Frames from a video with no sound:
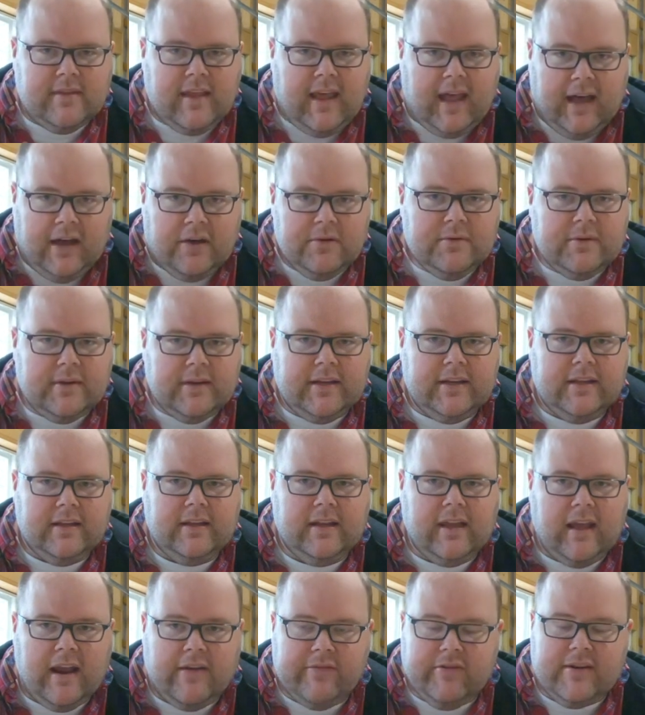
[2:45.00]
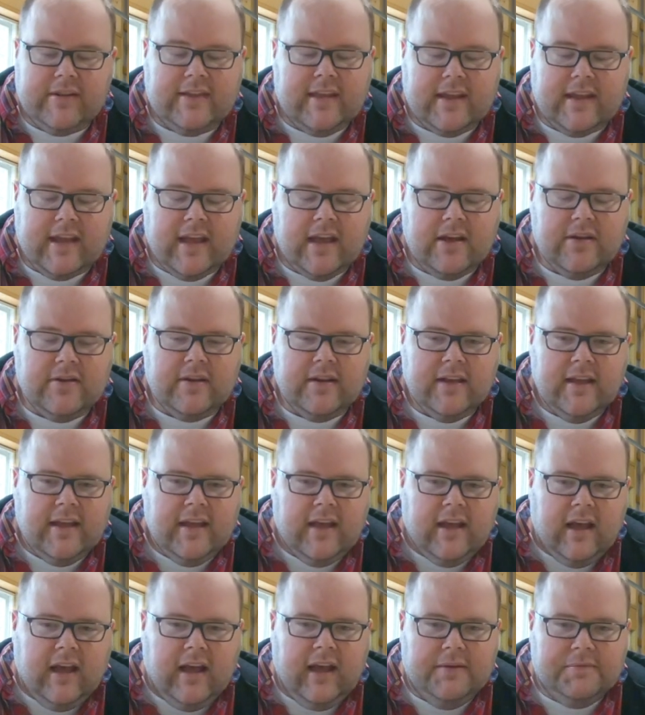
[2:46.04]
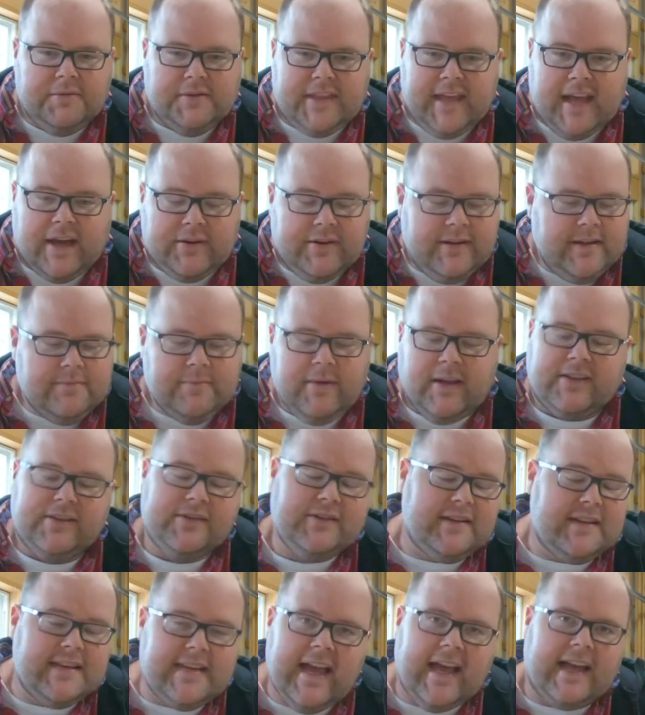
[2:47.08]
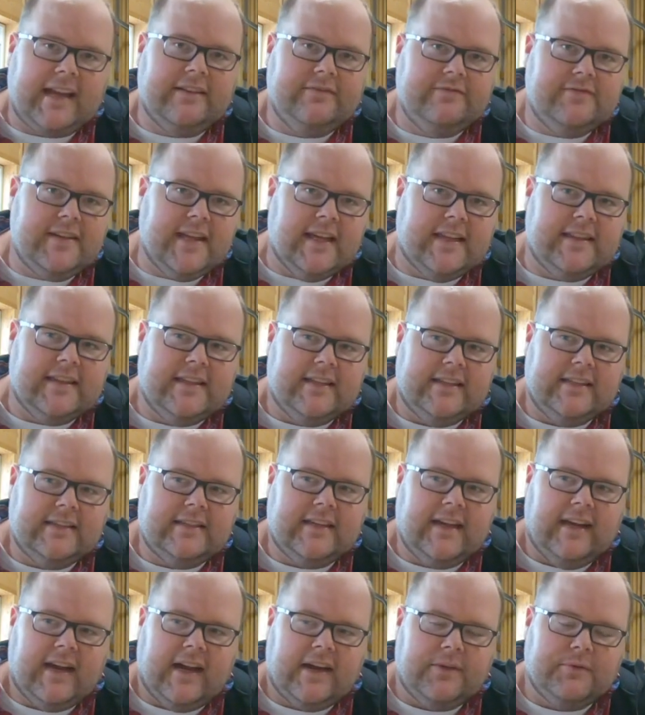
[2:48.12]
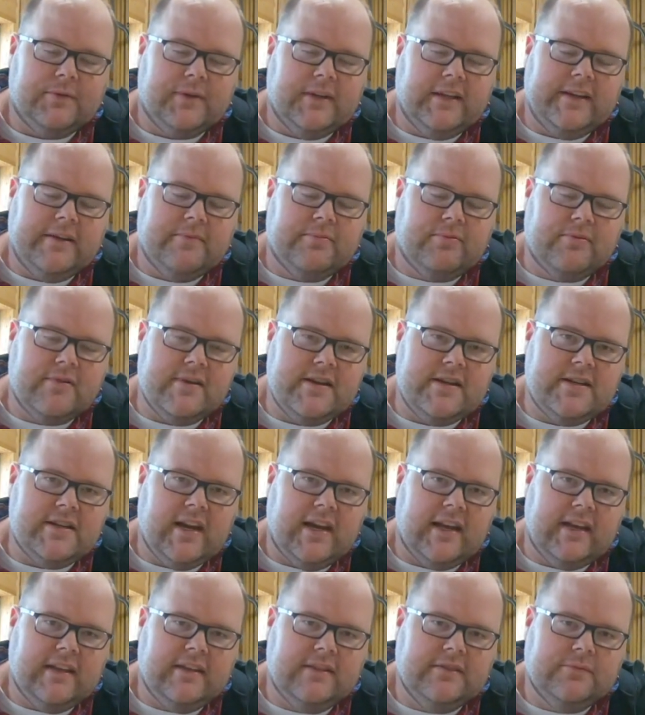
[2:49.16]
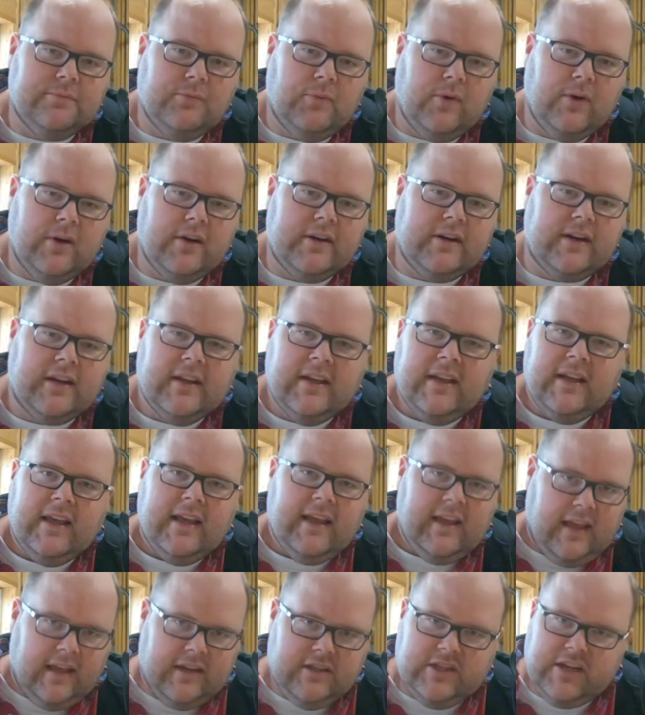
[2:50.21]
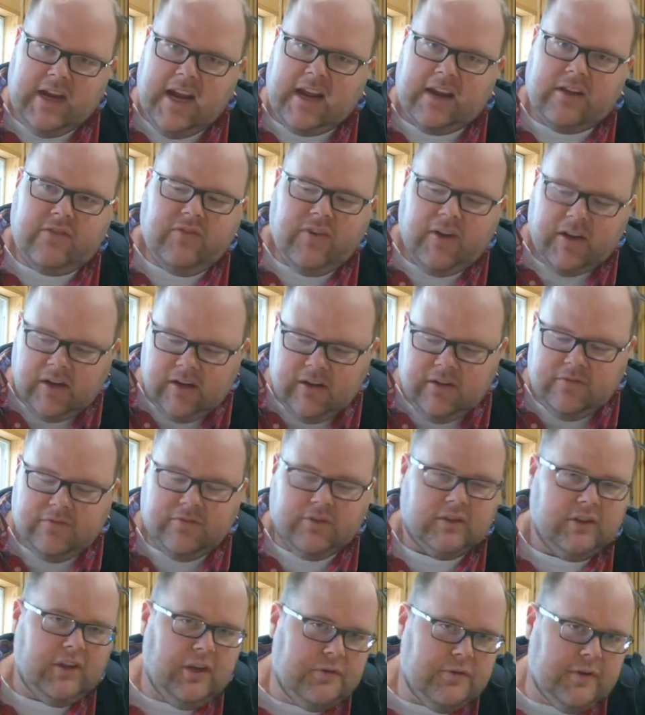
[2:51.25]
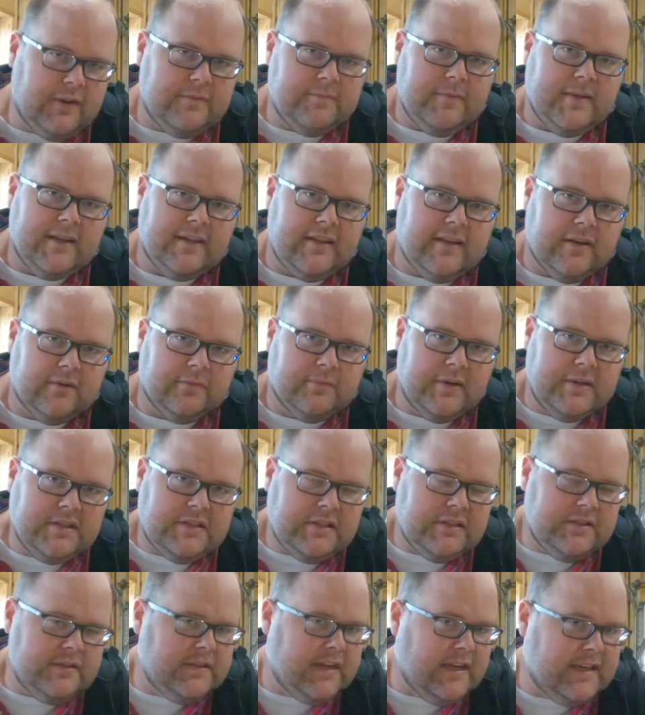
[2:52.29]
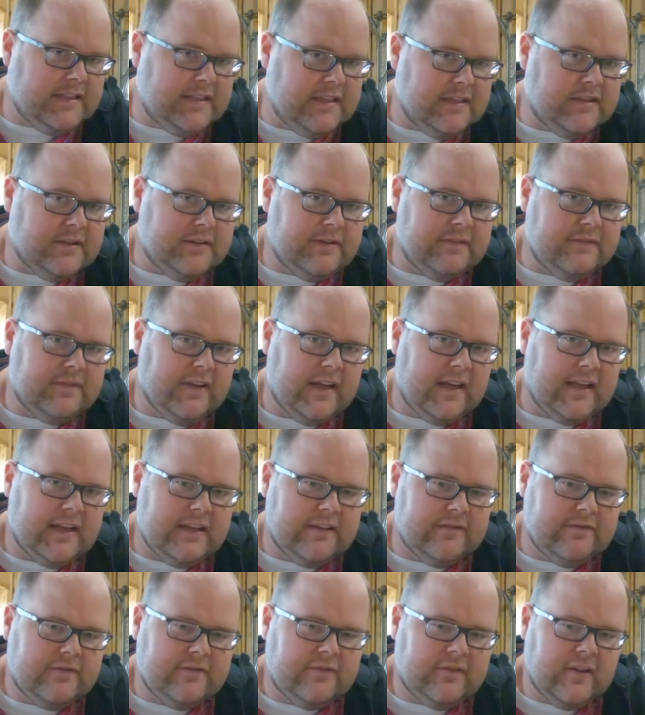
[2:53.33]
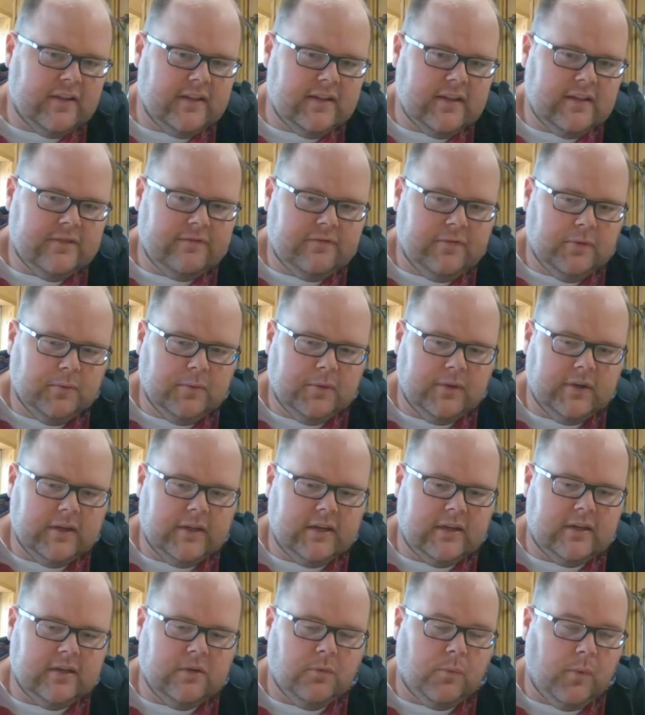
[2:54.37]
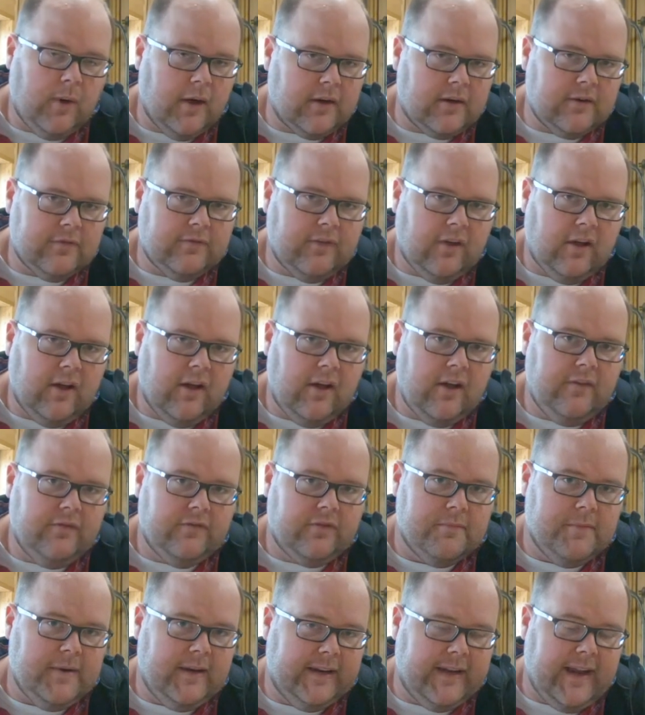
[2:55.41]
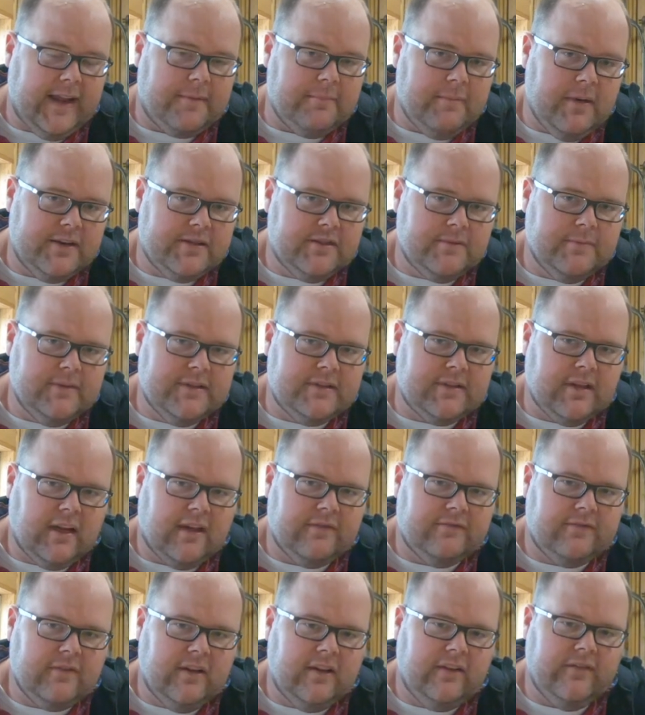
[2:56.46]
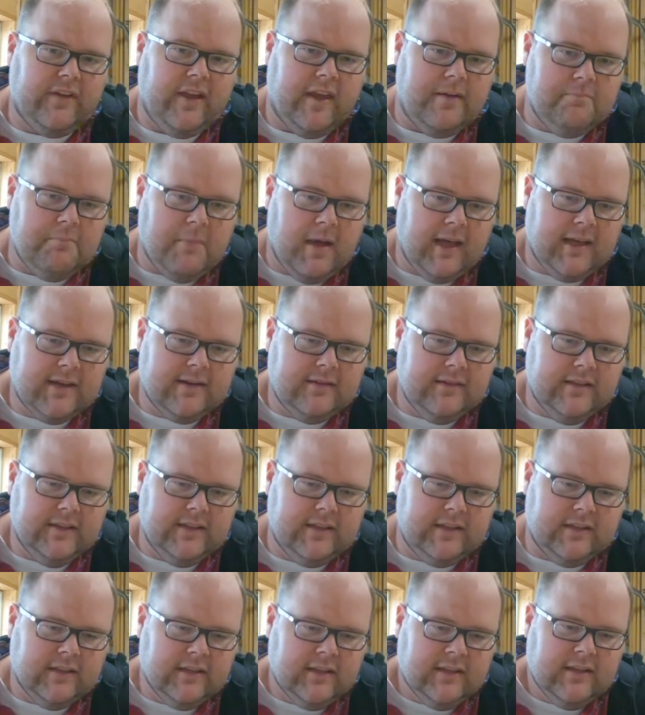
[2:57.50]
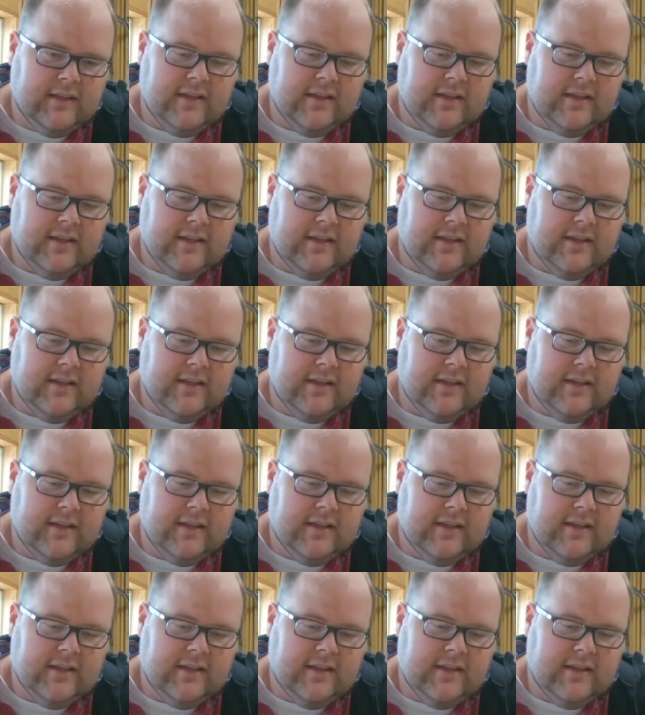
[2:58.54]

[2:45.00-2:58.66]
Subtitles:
out, everything out. Without him, I could not have done this, and I really appreciate his work. And Jack Farrell for loaning me the original 1935 Ford Waterfall for me to take measurements off of and model it.